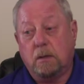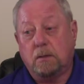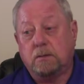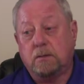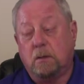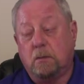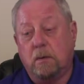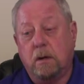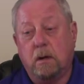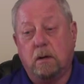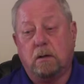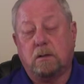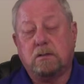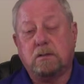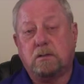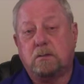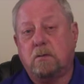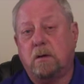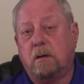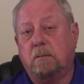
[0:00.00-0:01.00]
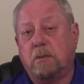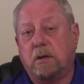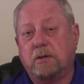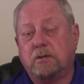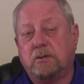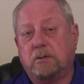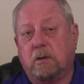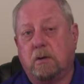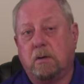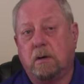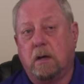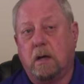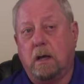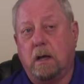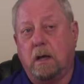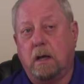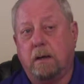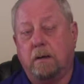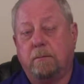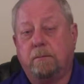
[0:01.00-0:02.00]
So we are extremely short
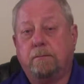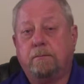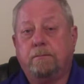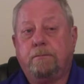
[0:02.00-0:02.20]
on